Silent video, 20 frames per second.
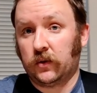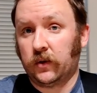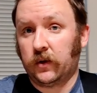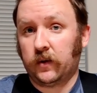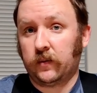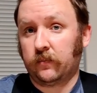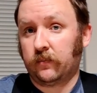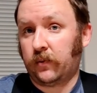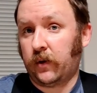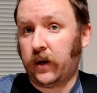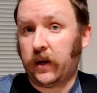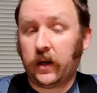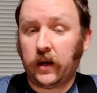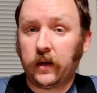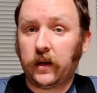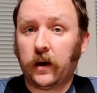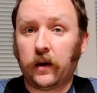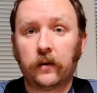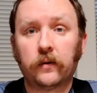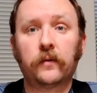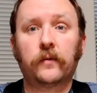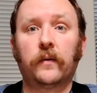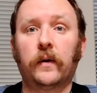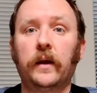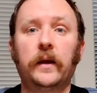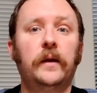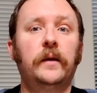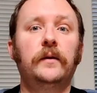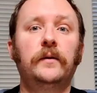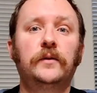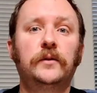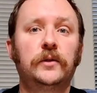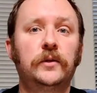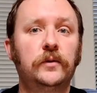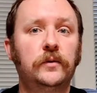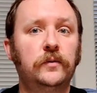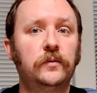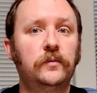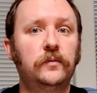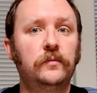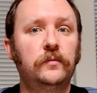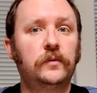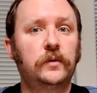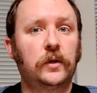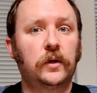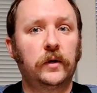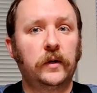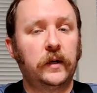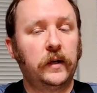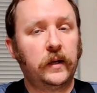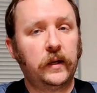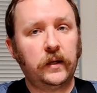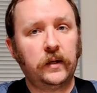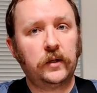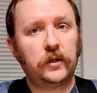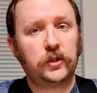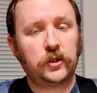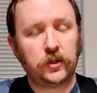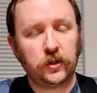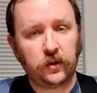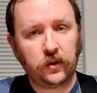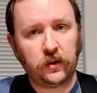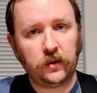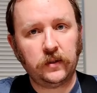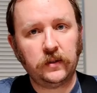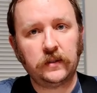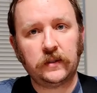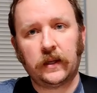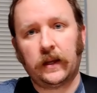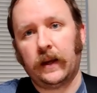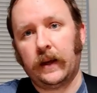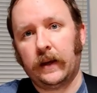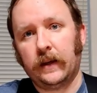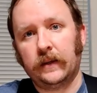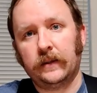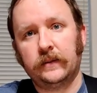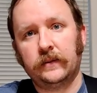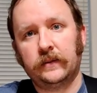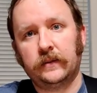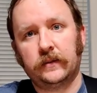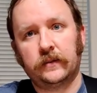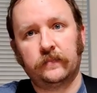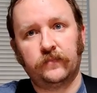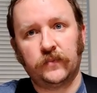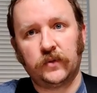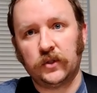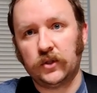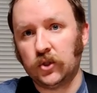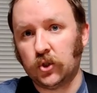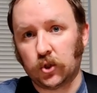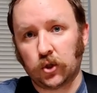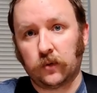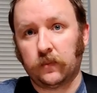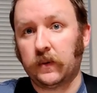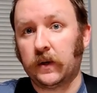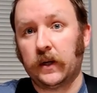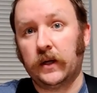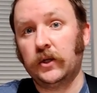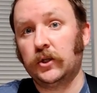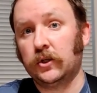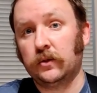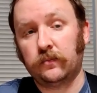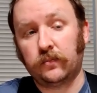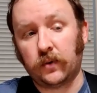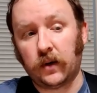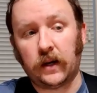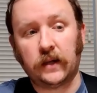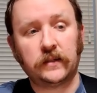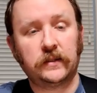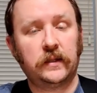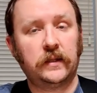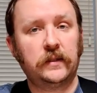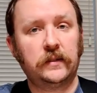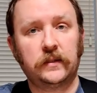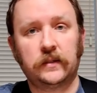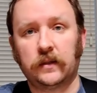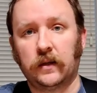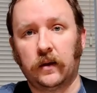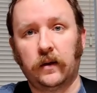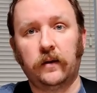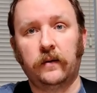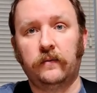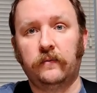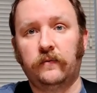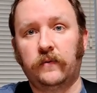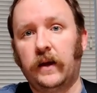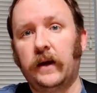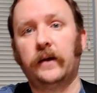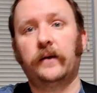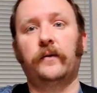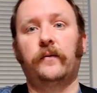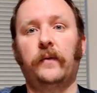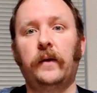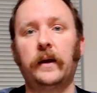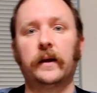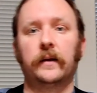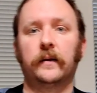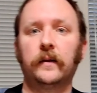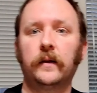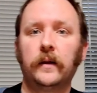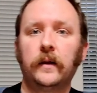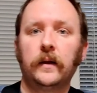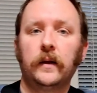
good at breaking down grain to turn it into sugars as the germination process of that grain.